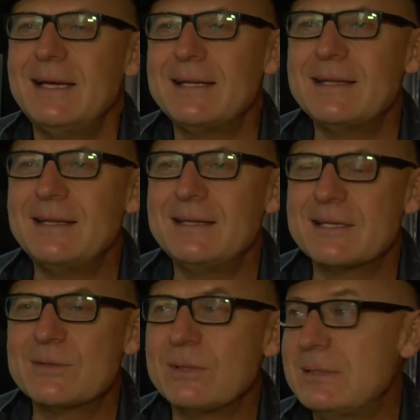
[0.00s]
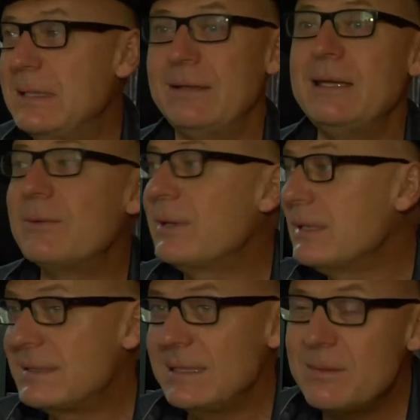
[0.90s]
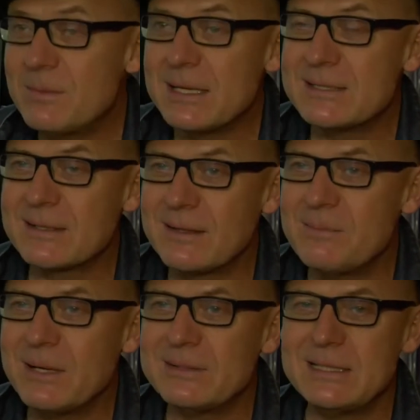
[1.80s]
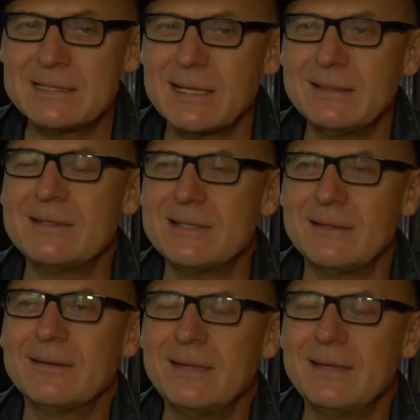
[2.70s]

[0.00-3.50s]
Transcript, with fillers: and I think that's what, in, in a way, cinema is all about. It's like there's a